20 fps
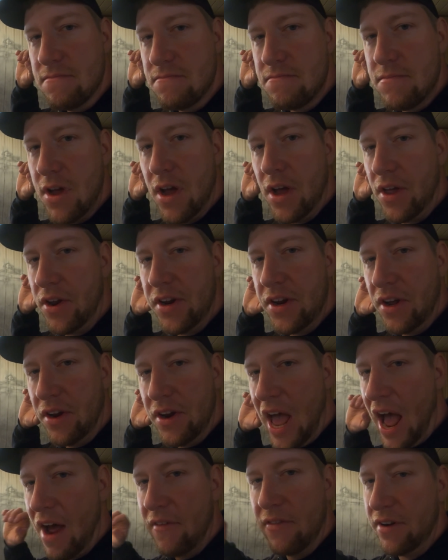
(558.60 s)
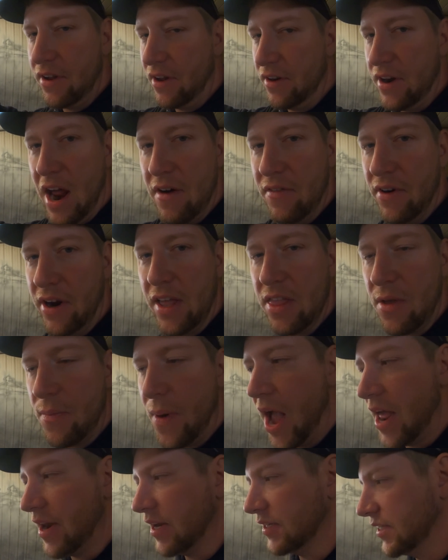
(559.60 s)
you'll never get the
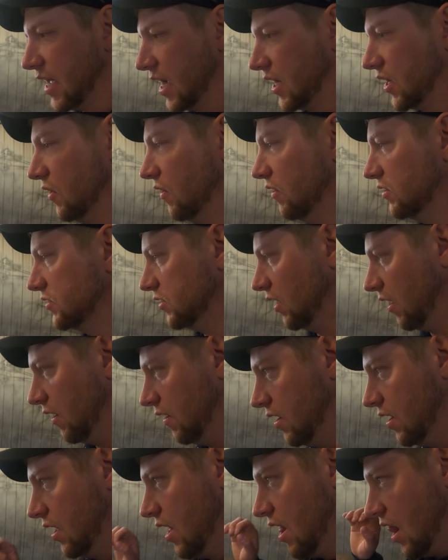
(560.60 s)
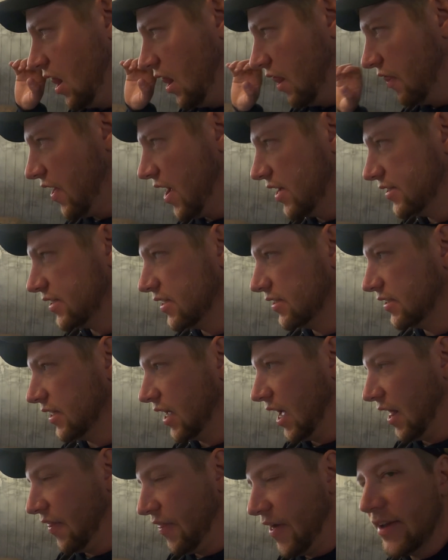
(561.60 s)
paint to stick to it. So this is
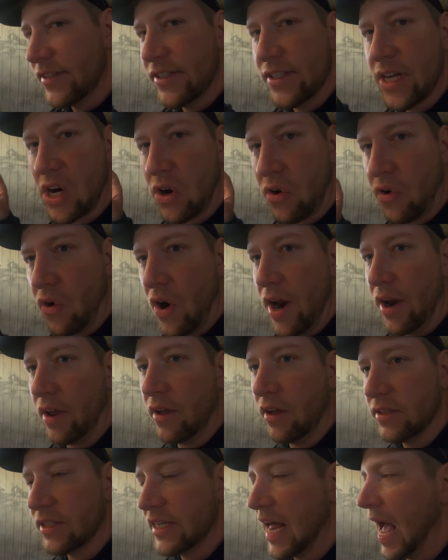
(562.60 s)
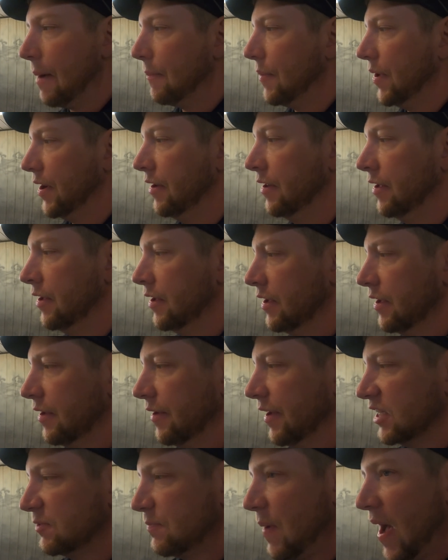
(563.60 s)
a critical step, and
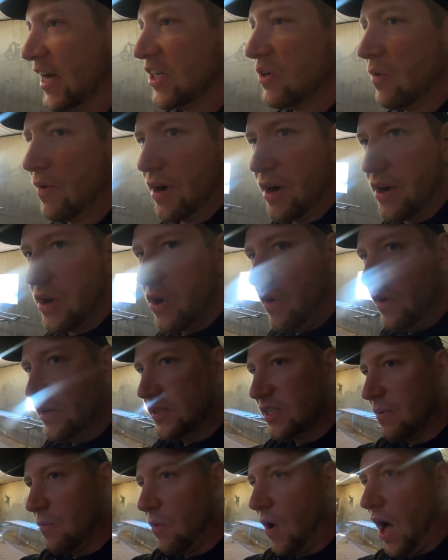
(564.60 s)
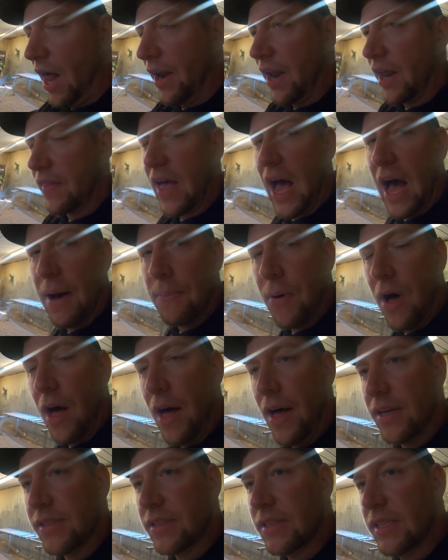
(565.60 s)
especially when you're doing some weld like that
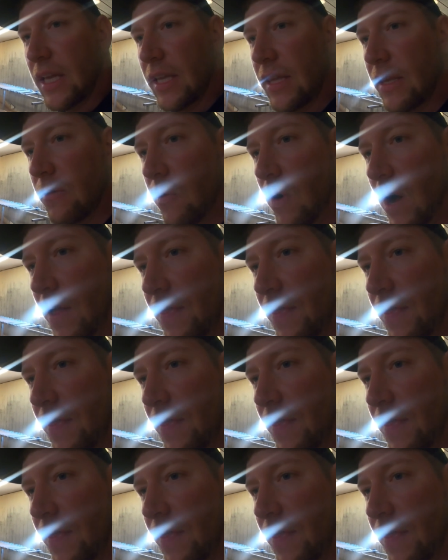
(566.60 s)
pulse, what